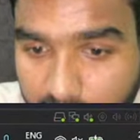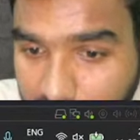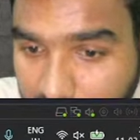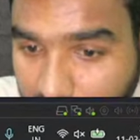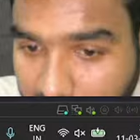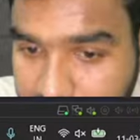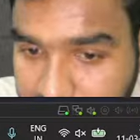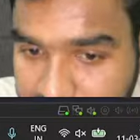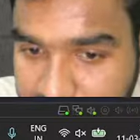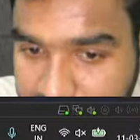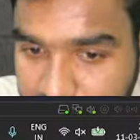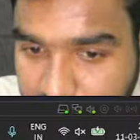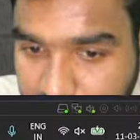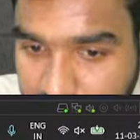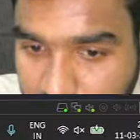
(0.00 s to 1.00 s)
After this
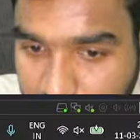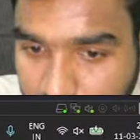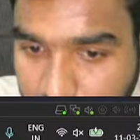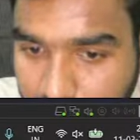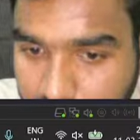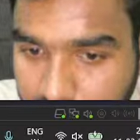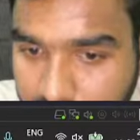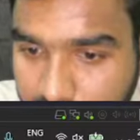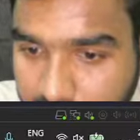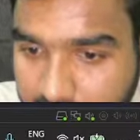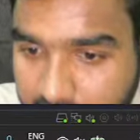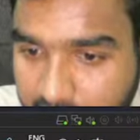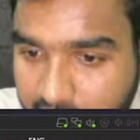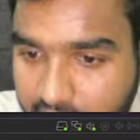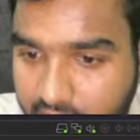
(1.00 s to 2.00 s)
window, you
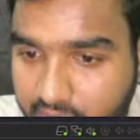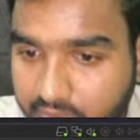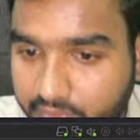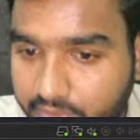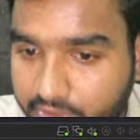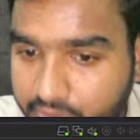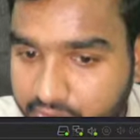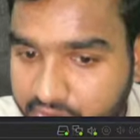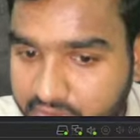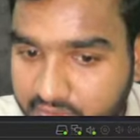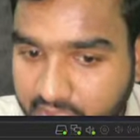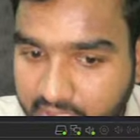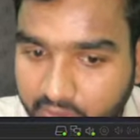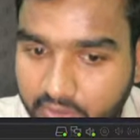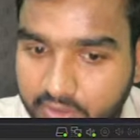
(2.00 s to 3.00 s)
will when you just
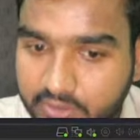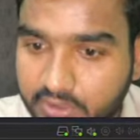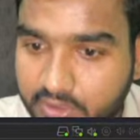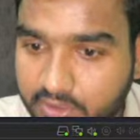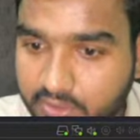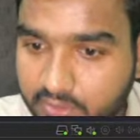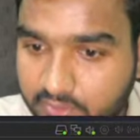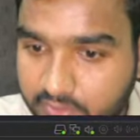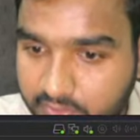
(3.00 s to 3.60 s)
click on the